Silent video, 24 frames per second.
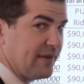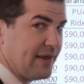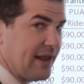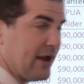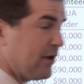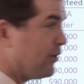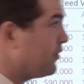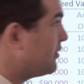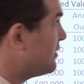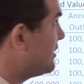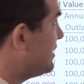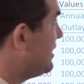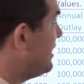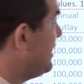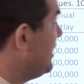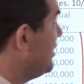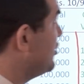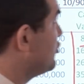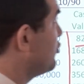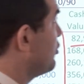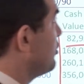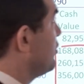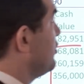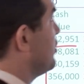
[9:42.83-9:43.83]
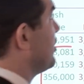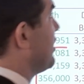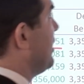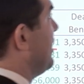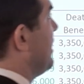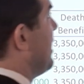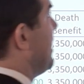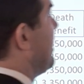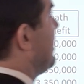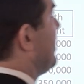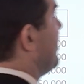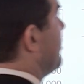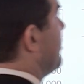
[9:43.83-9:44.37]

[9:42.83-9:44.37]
Guarantees we're looking at